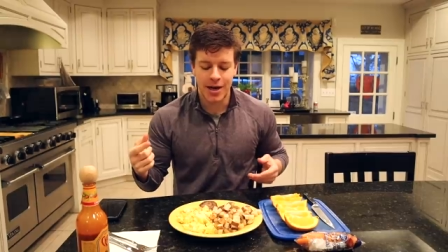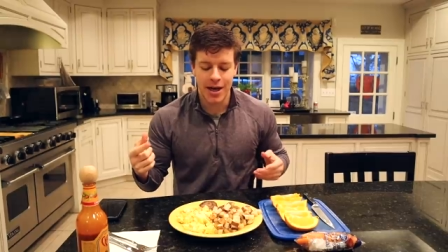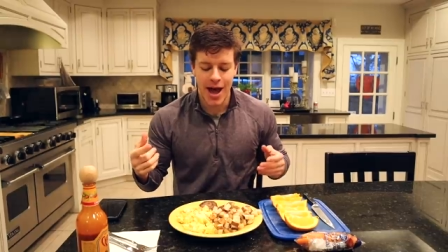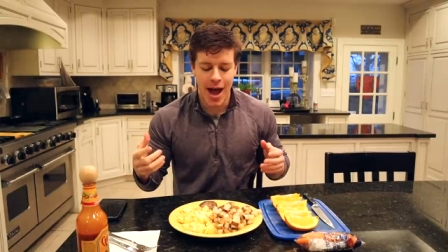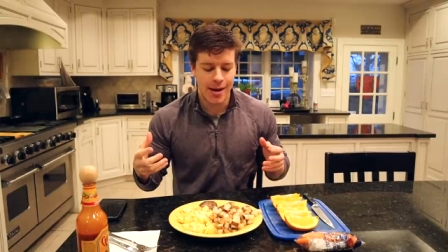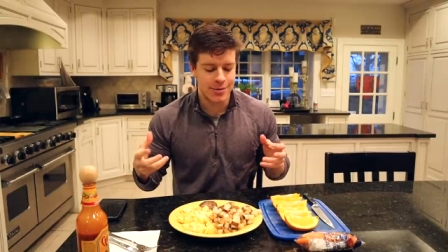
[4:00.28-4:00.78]

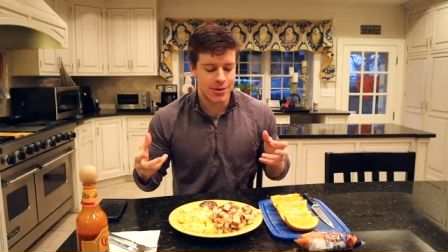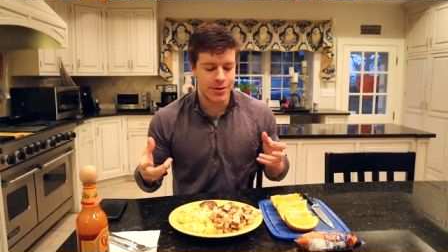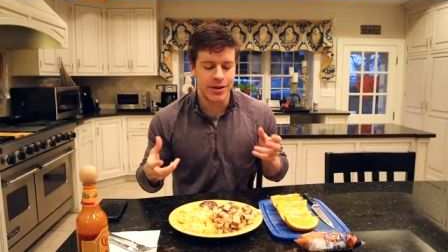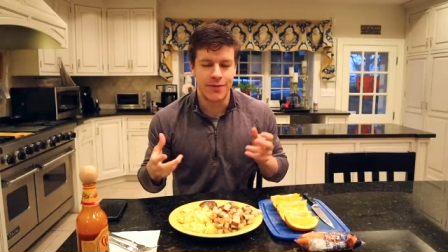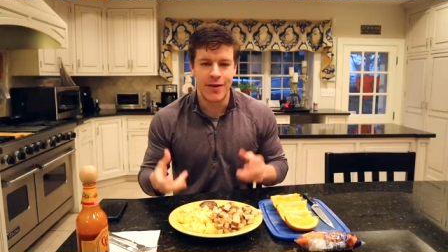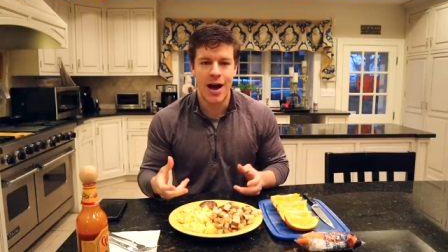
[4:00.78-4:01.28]
gonna
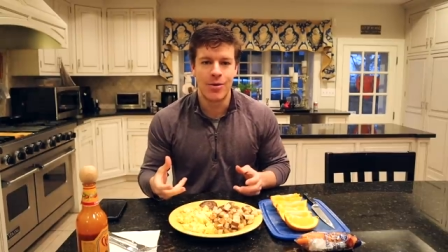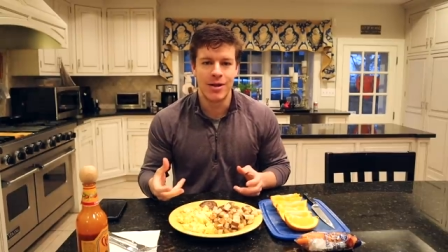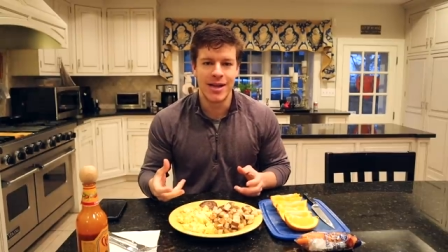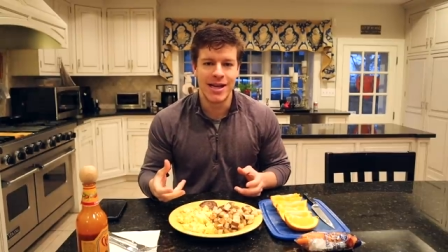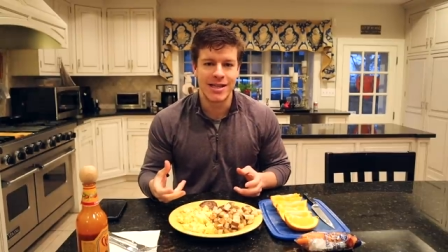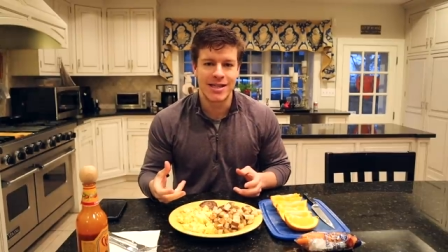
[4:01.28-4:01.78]
absolutely devour
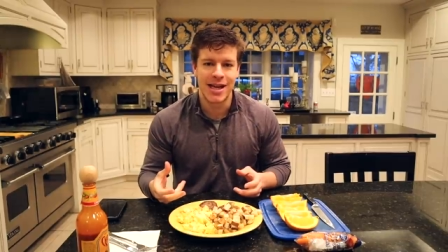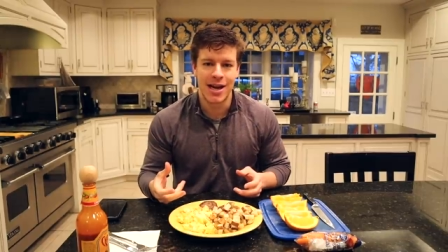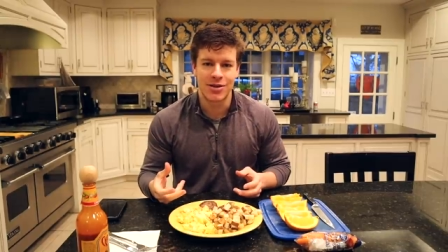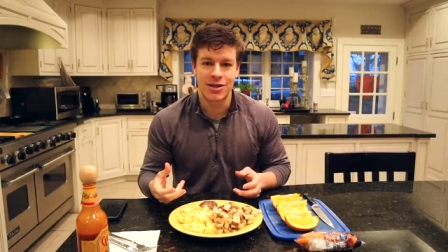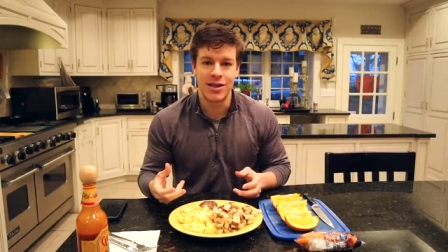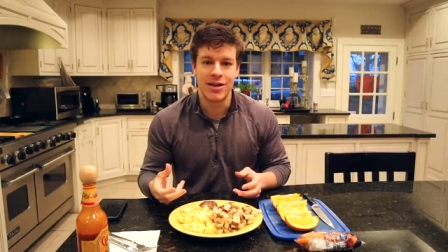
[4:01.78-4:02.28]
this, and
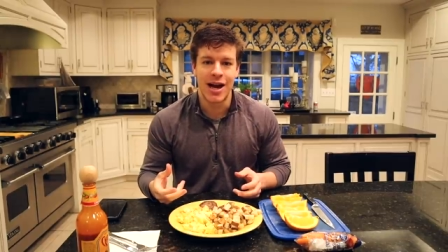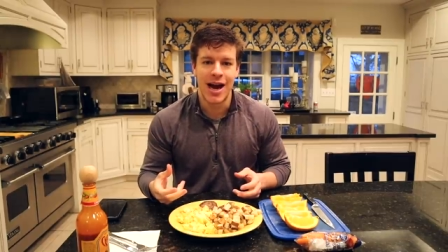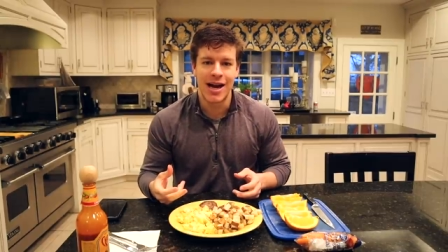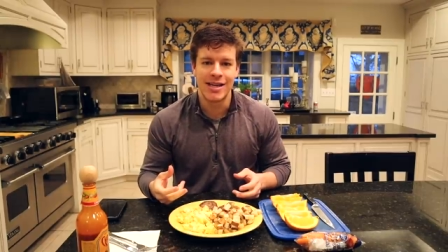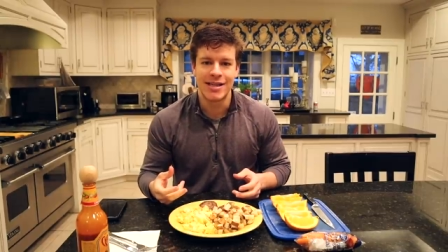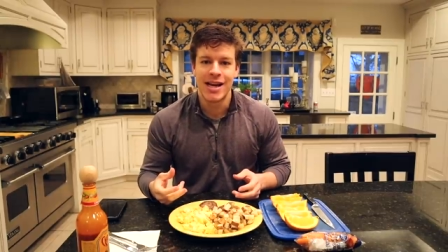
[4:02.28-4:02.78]
I'll see you
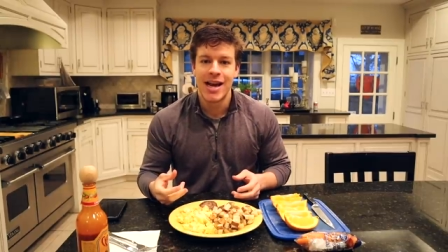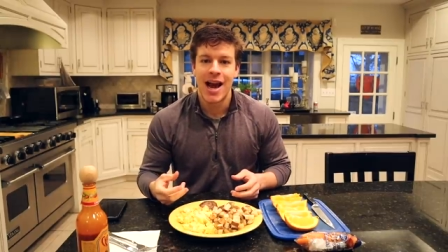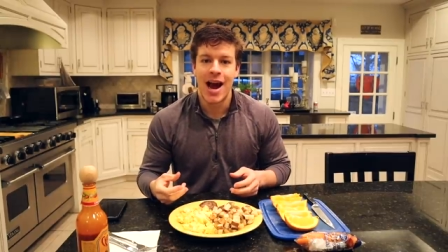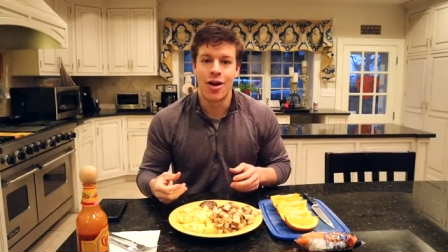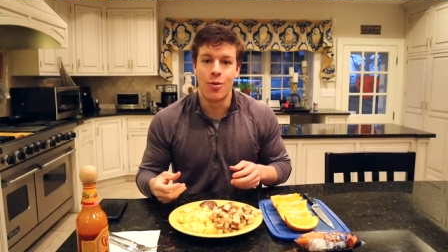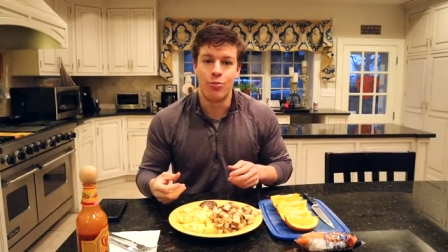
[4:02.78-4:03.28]
guys
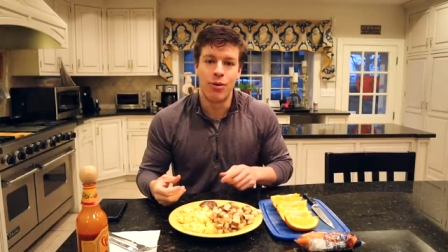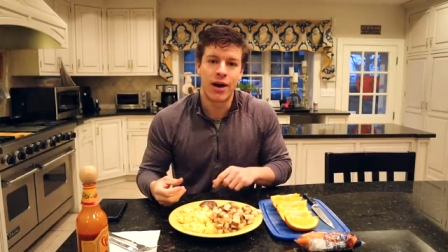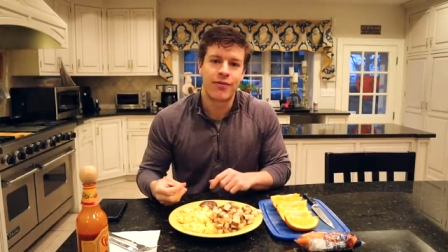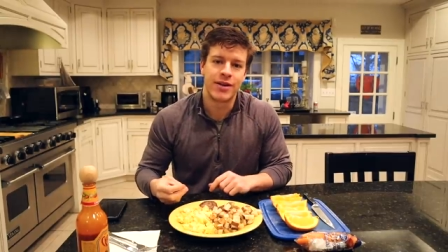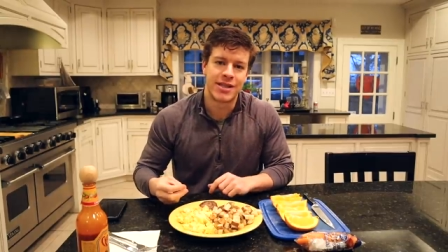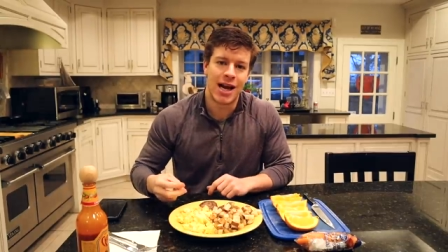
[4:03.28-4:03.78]
on our
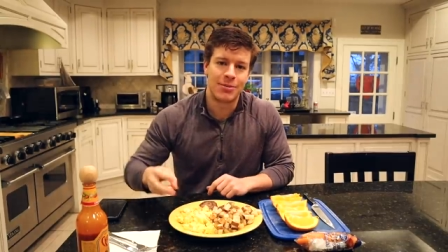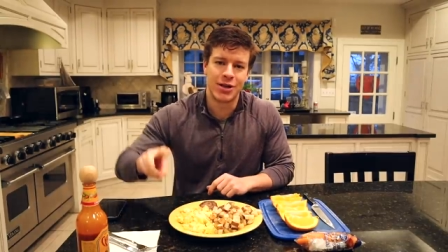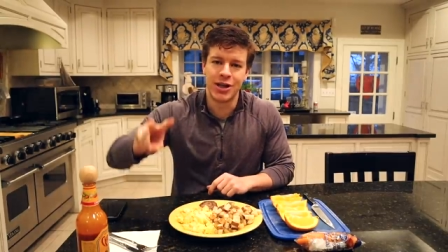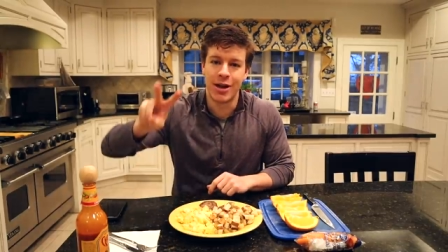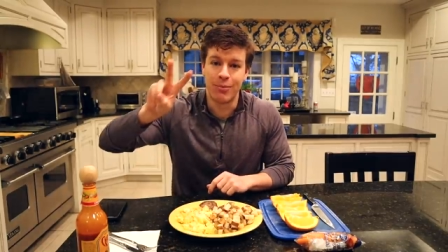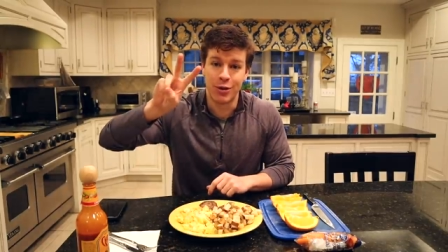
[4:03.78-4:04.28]
breakfast
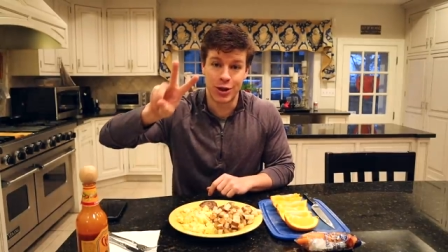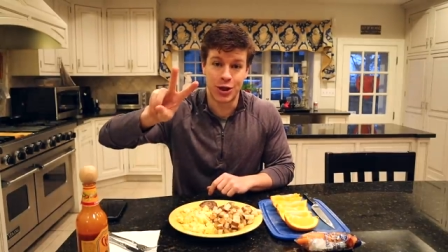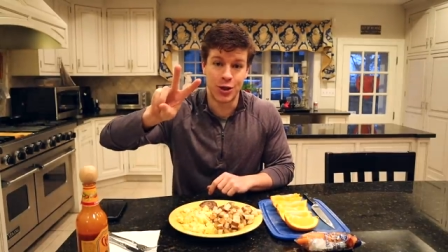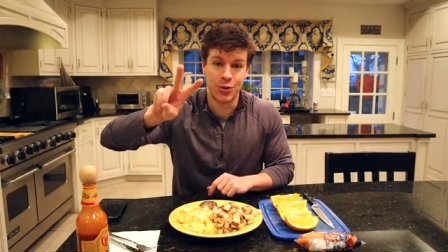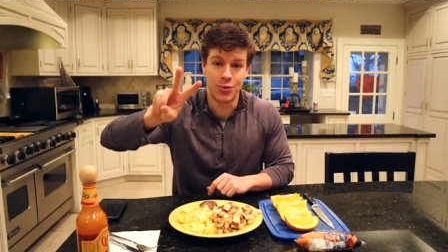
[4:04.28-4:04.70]
option number 2.